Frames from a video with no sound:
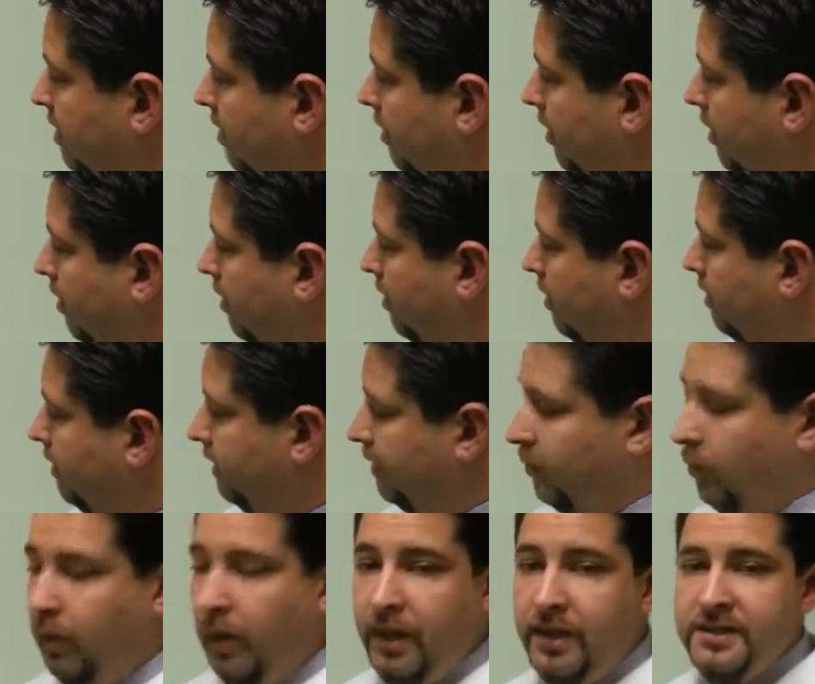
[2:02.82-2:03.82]
are
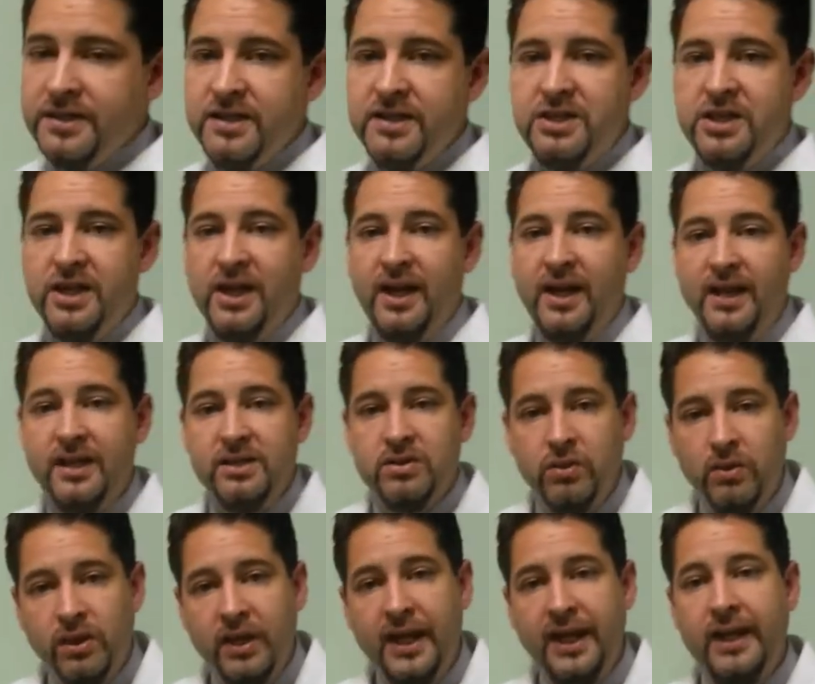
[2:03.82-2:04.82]
hurting, what is the chance
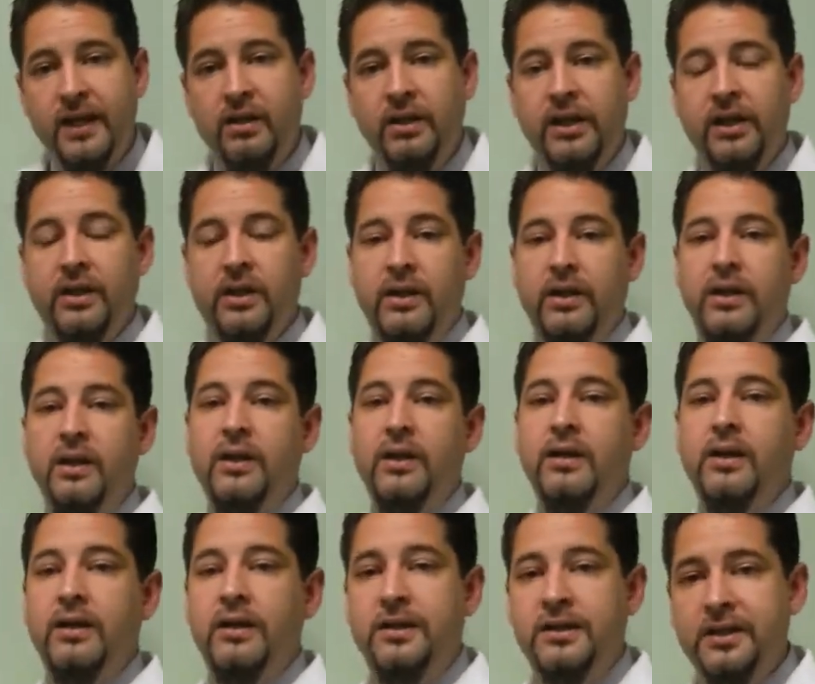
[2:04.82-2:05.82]
or likelihood
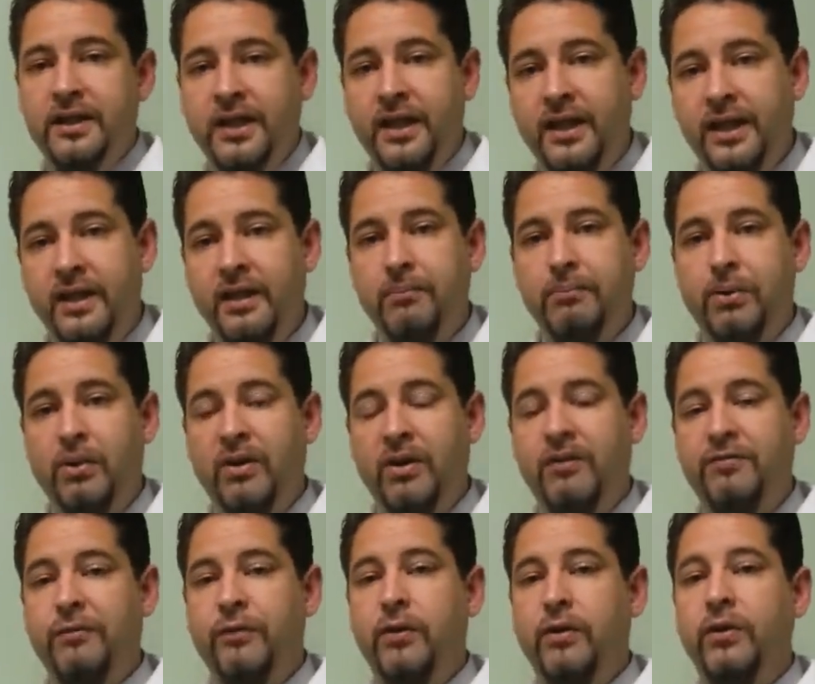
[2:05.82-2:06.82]
that they're getting
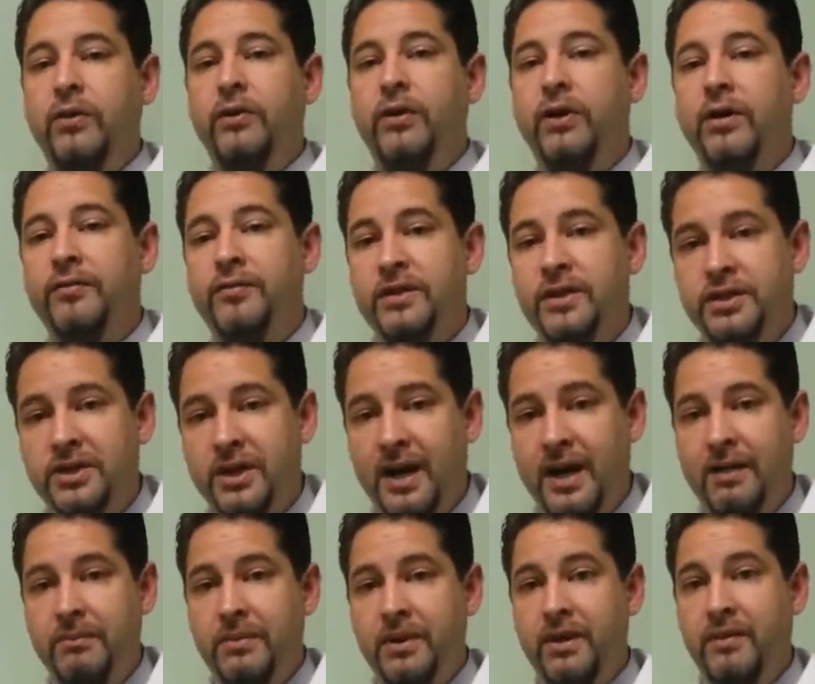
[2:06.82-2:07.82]
peripheral nerve
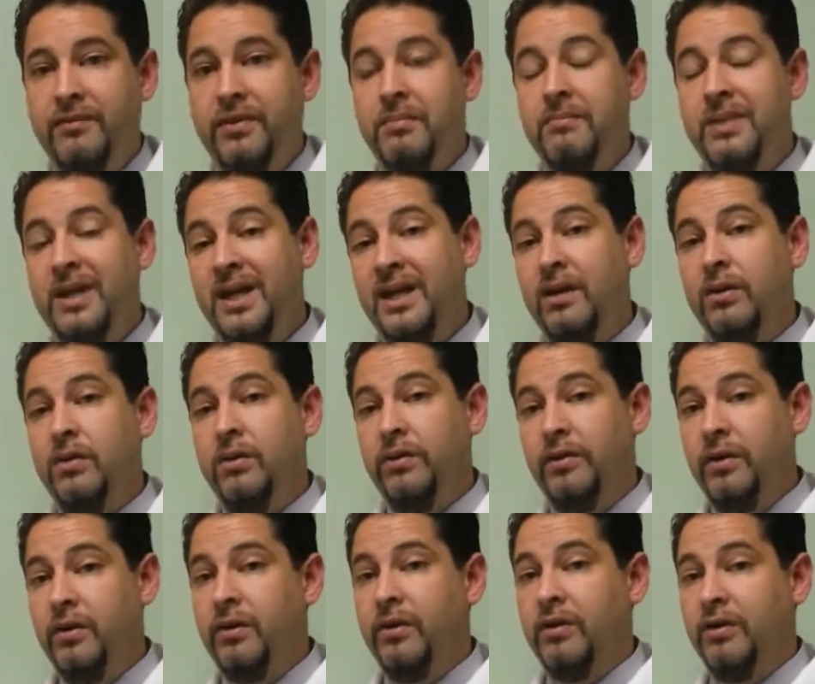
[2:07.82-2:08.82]
entrapment of the medial
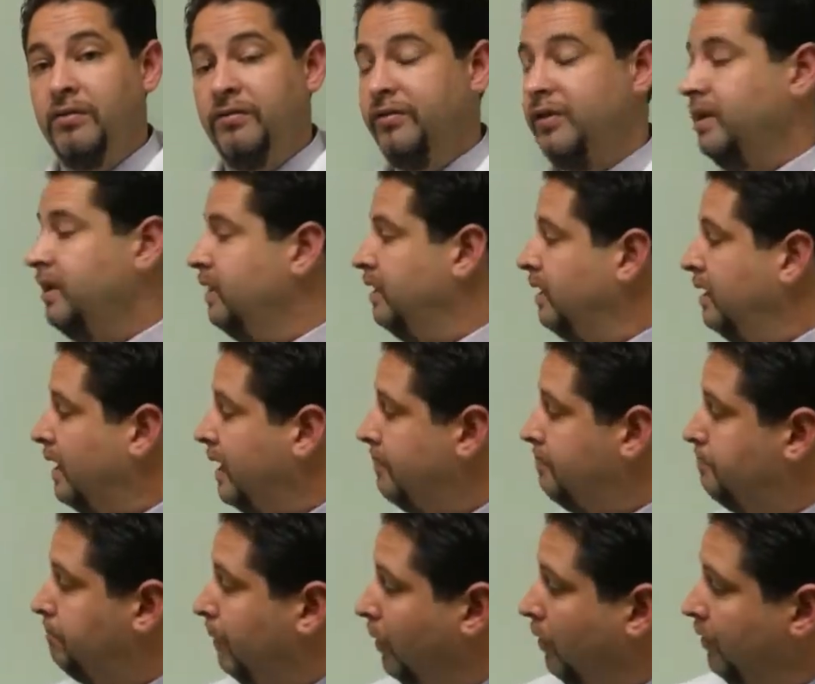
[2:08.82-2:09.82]
nerve
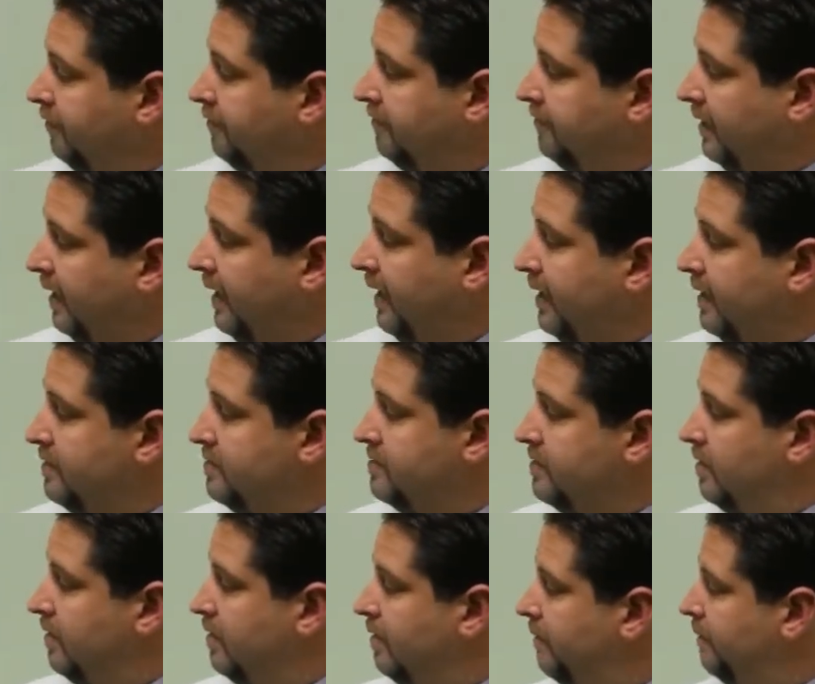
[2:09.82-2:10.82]
at both sides
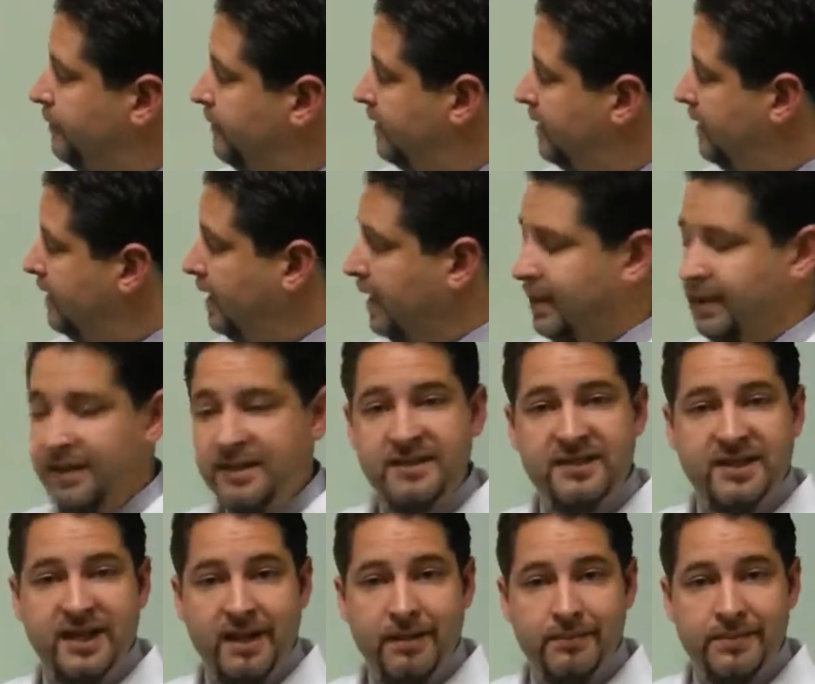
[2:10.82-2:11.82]
at the
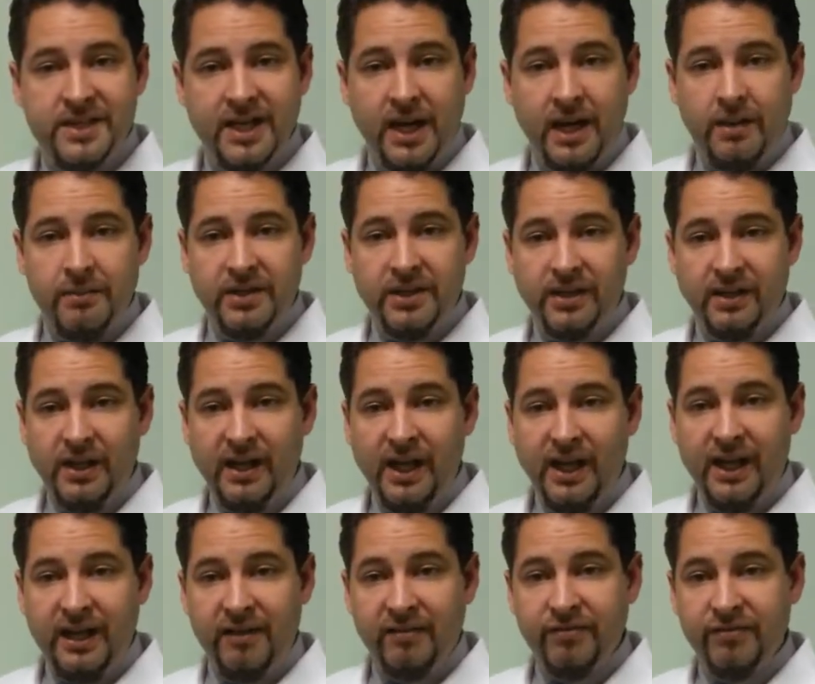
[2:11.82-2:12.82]
same time in their
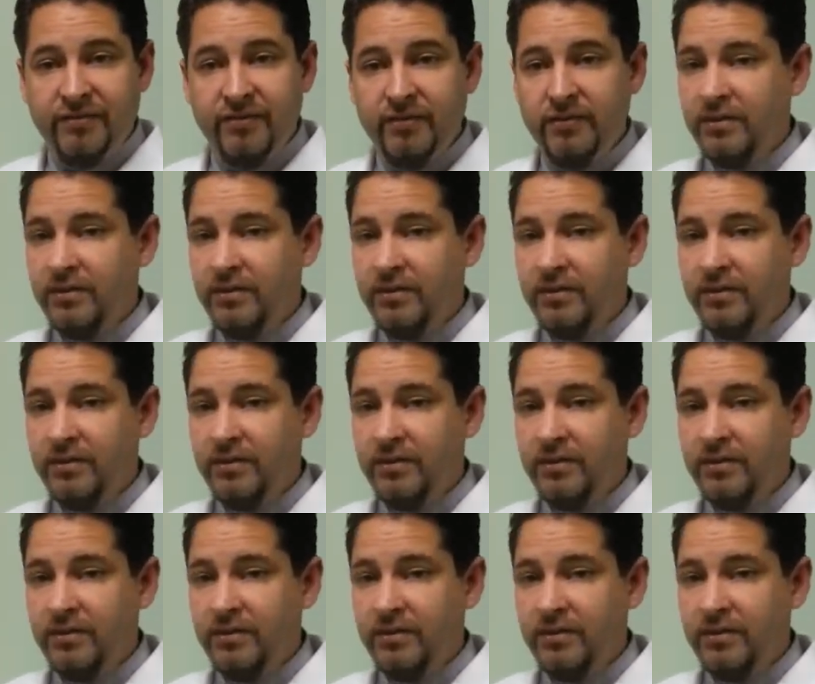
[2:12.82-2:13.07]
life?